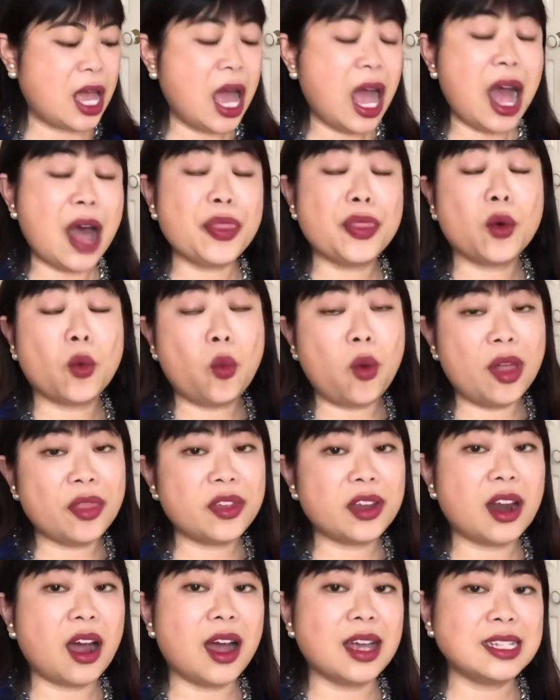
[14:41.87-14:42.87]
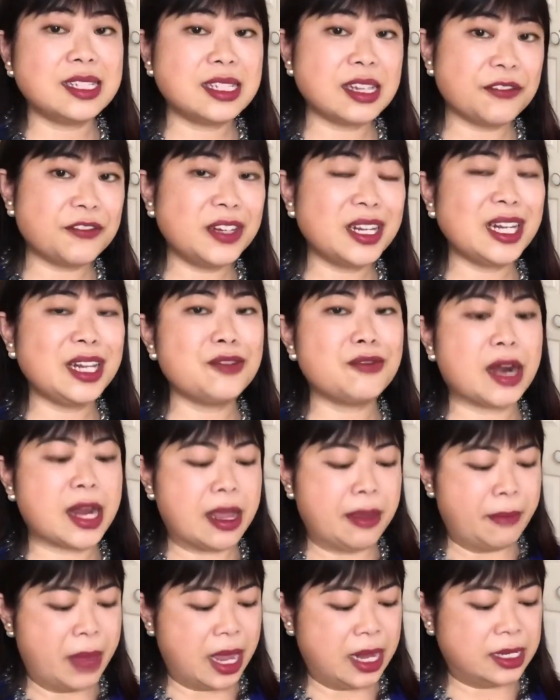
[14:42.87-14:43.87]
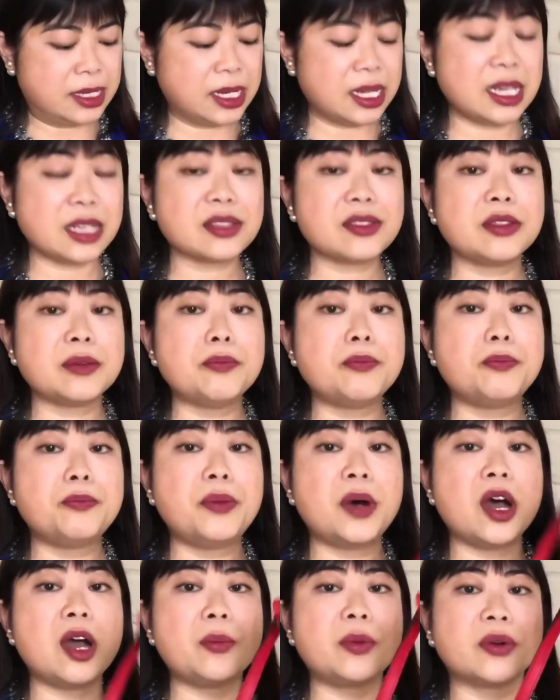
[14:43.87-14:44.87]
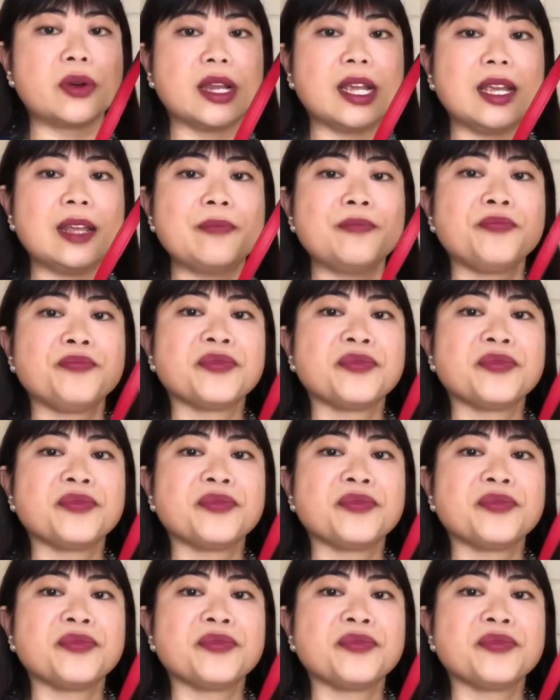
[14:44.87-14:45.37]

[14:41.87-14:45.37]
And the one that I definitely recommend is the Burberry